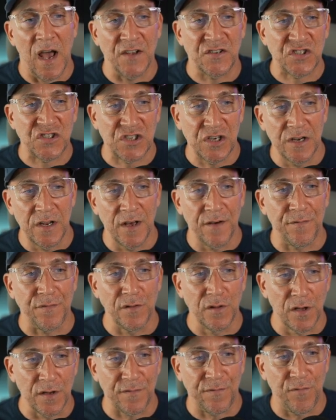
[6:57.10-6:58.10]
I should have
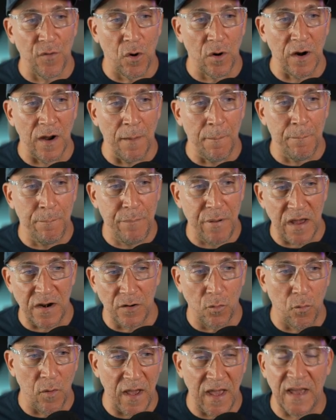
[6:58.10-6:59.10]
looked for a
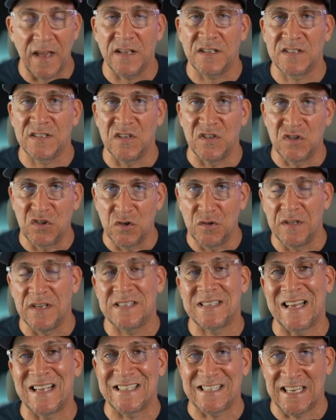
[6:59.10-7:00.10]
better way to do
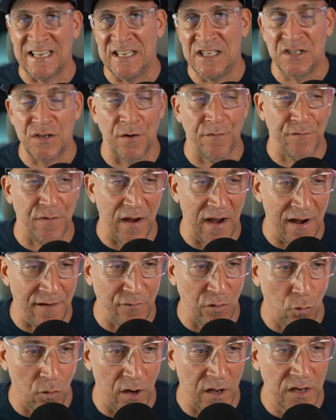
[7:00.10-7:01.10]
this that's easier for
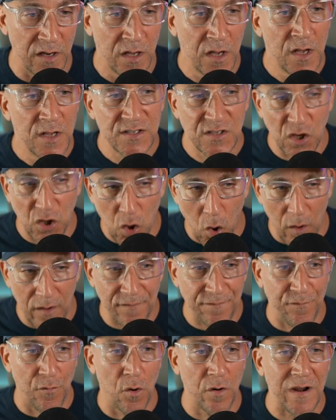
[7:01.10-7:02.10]
everyone. So going
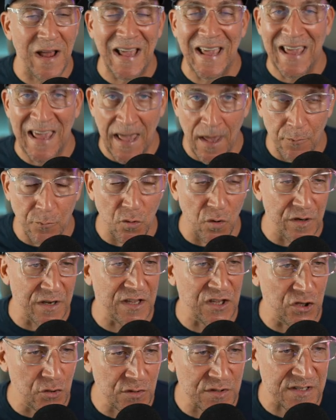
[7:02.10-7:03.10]
forward, I am going to
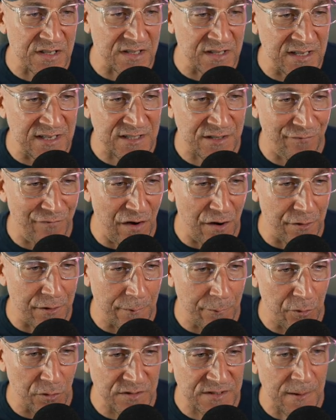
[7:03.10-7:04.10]
use these
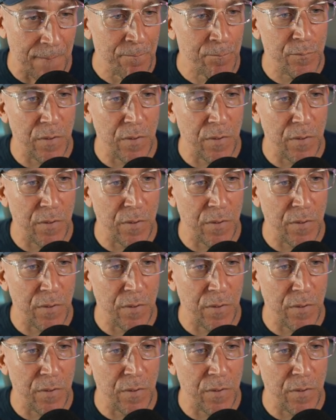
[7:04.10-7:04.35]
variables.